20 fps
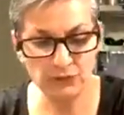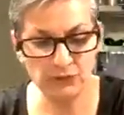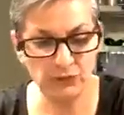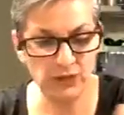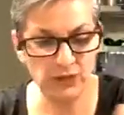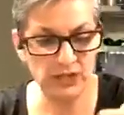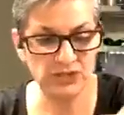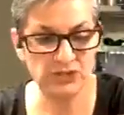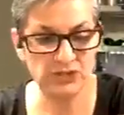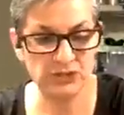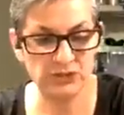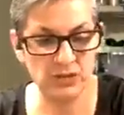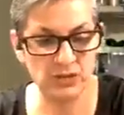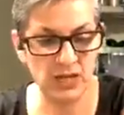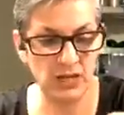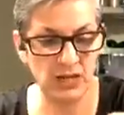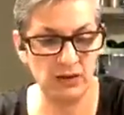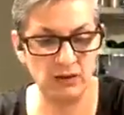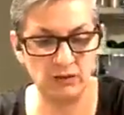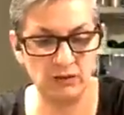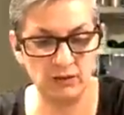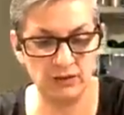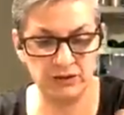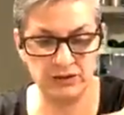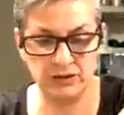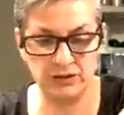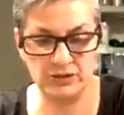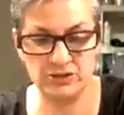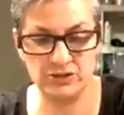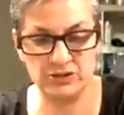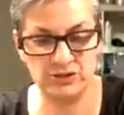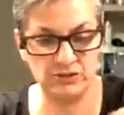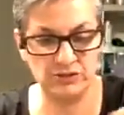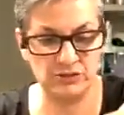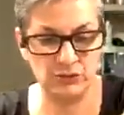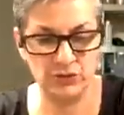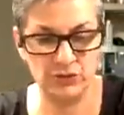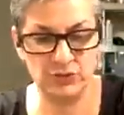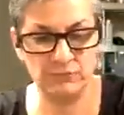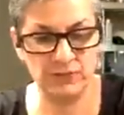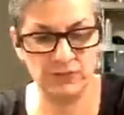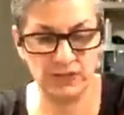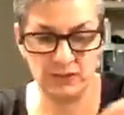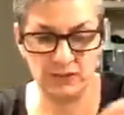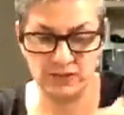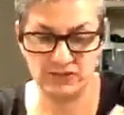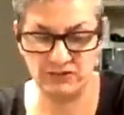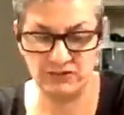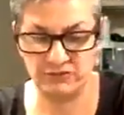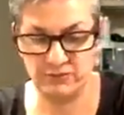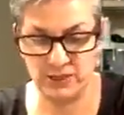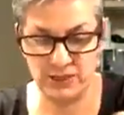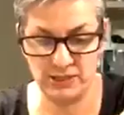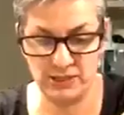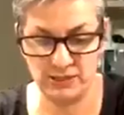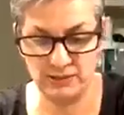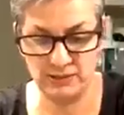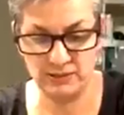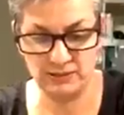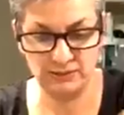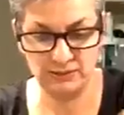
to do this today or just doing because of me?